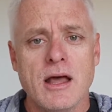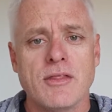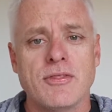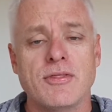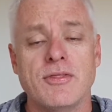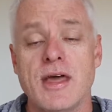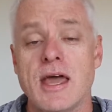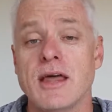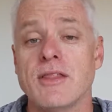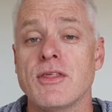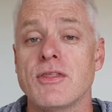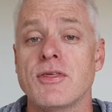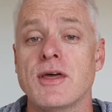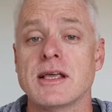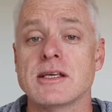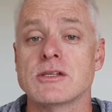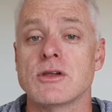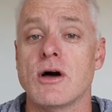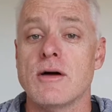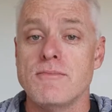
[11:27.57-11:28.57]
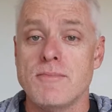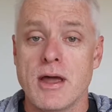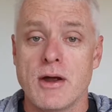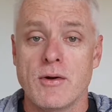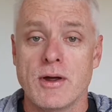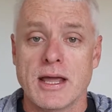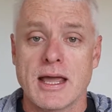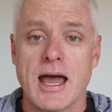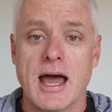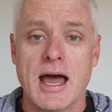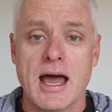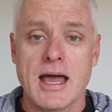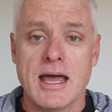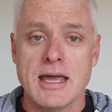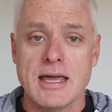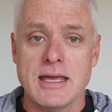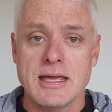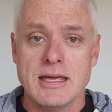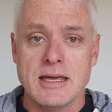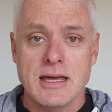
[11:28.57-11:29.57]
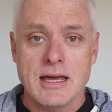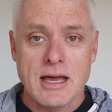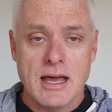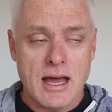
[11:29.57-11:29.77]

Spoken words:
They're the things like Mary Kay,